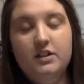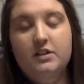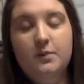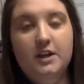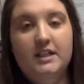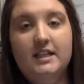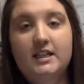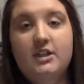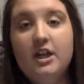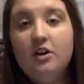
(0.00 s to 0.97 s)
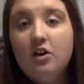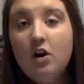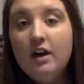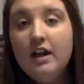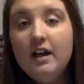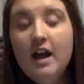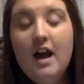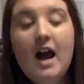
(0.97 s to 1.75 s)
this book to teach kindergarten,